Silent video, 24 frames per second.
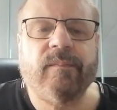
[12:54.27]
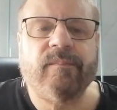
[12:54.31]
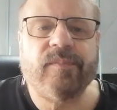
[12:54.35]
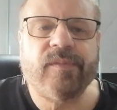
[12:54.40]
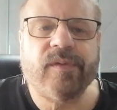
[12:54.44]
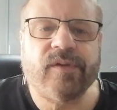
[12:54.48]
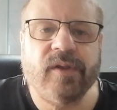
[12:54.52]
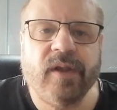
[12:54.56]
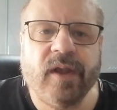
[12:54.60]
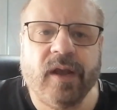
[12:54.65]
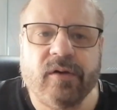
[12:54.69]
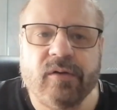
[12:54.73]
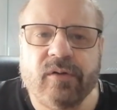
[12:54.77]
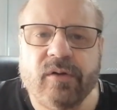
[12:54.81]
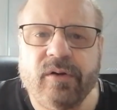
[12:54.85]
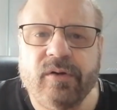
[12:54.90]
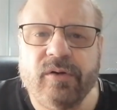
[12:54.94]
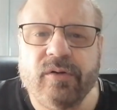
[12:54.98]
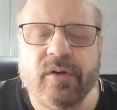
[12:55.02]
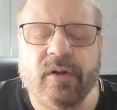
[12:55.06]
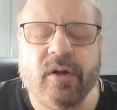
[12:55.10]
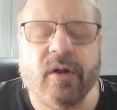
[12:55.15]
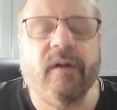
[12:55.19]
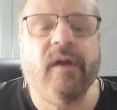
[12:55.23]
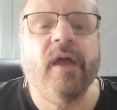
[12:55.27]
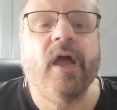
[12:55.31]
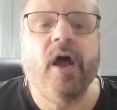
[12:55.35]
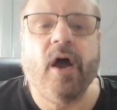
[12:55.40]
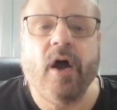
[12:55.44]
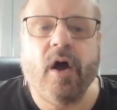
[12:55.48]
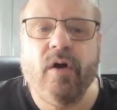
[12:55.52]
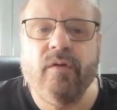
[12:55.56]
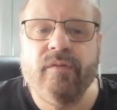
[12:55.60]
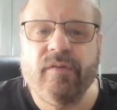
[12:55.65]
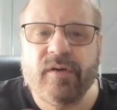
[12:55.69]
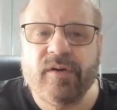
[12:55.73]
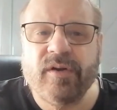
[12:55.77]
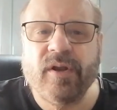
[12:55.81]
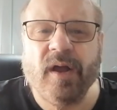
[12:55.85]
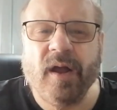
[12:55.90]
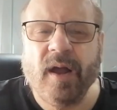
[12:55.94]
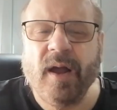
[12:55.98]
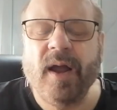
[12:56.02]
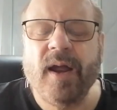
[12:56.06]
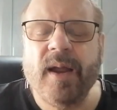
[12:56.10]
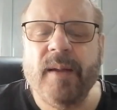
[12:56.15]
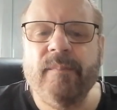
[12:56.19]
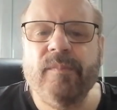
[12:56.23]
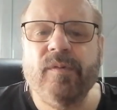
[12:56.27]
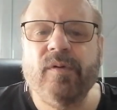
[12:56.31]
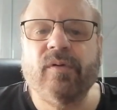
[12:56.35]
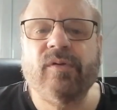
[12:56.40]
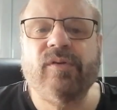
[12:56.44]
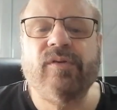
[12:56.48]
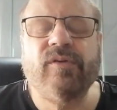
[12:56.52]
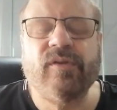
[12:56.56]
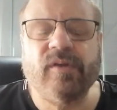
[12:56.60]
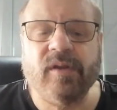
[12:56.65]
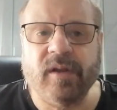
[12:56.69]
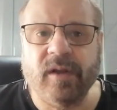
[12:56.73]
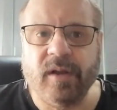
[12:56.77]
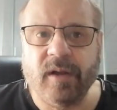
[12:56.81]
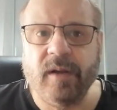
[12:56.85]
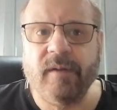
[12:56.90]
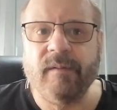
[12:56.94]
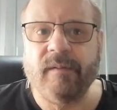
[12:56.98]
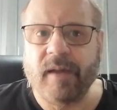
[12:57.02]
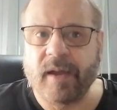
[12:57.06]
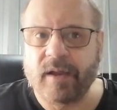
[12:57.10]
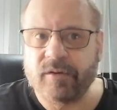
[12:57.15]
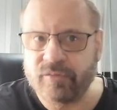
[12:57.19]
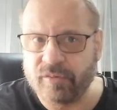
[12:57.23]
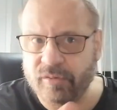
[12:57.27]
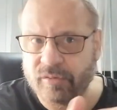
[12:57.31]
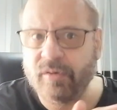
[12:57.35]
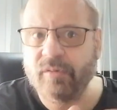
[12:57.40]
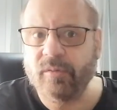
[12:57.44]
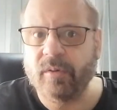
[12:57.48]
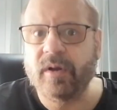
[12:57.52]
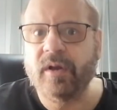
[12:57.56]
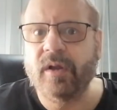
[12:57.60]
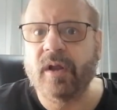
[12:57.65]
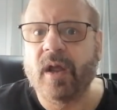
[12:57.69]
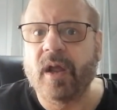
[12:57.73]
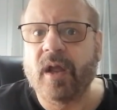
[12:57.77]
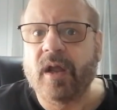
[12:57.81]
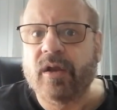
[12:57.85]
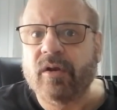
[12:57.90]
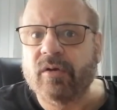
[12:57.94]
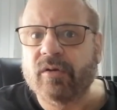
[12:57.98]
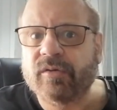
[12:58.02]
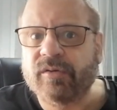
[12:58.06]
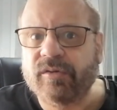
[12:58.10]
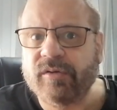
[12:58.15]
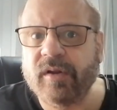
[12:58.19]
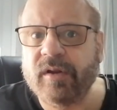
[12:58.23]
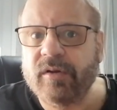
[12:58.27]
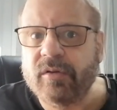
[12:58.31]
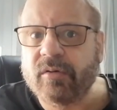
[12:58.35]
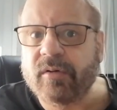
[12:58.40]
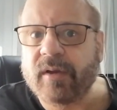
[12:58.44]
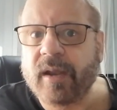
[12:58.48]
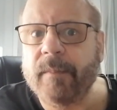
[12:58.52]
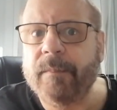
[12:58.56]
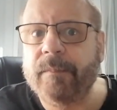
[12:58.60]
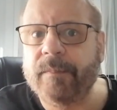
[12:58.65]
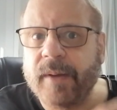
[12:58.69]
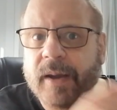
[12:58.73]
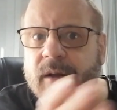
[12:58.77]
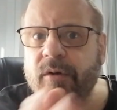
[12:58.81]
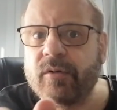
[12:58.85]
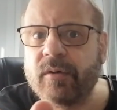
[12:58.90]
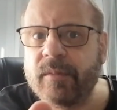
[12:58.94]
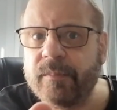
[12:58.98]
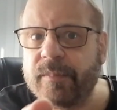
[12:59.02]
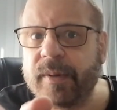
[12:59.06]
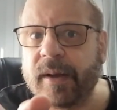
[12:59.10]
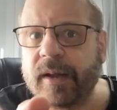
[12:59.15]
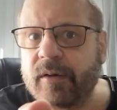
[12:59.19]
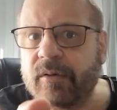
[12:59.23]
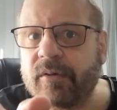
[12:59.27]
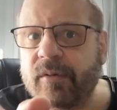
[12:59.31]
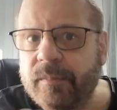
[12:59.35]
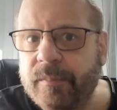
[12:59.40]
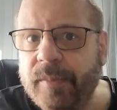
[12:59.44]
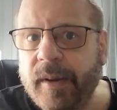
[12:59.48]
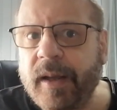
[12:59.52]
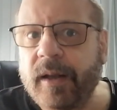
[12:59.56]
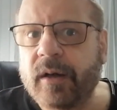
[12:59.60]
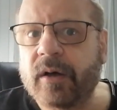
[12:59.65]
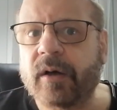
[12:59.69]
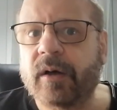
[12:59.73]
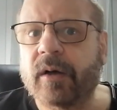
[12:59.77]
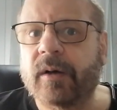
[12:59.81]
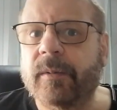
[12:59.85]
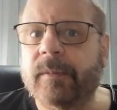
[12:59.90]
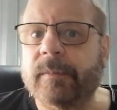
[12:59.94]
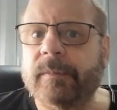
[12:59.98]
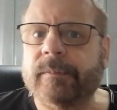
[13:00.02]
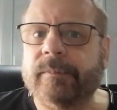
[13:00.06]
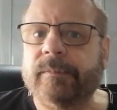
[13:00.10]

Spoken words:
See how good you are. Over time, you'll see, as you do it, you'll get better and better and better.